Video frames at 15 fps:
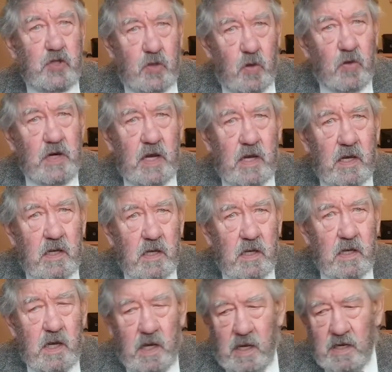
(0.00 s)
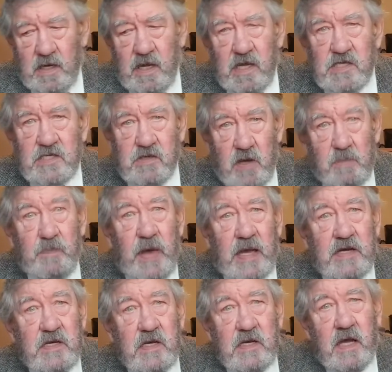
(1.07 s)
Jonah and his
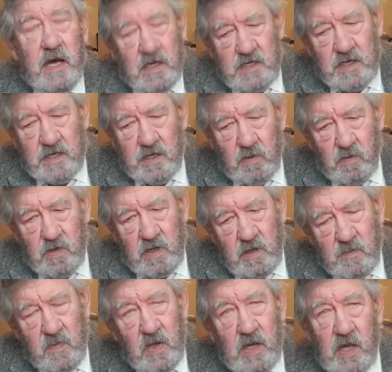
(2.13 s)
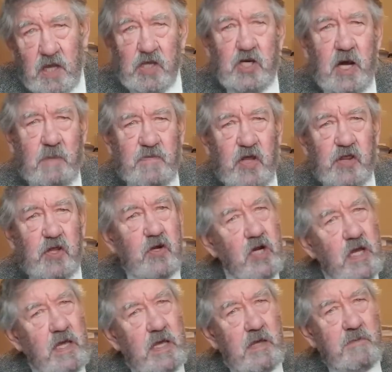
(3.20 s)
repentant attitude. In chapter
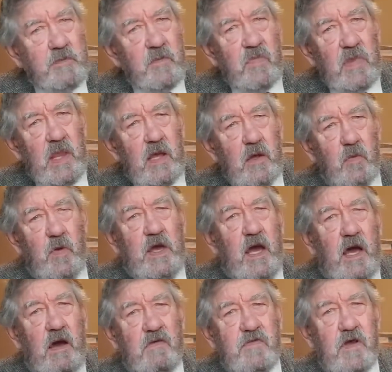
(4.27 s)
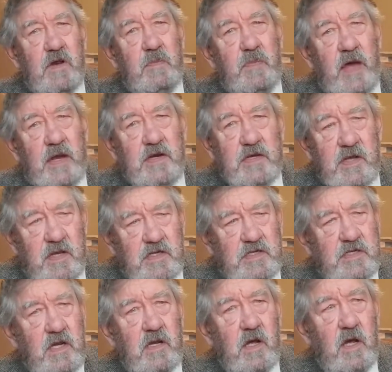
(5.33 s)
3, we have the
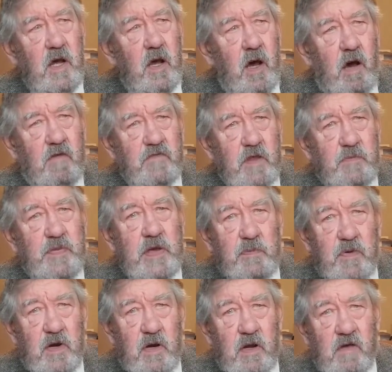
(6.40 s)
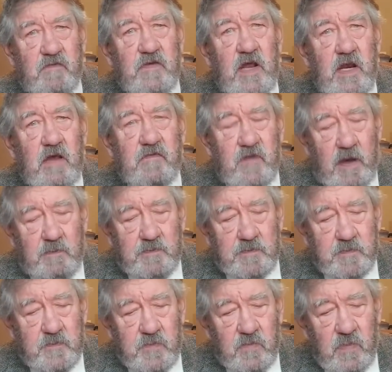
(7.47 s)
repentance of the people of Nineveh.
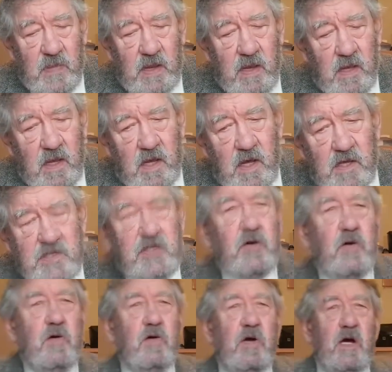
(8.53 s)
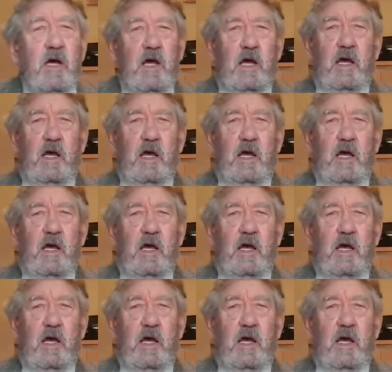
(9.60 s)
So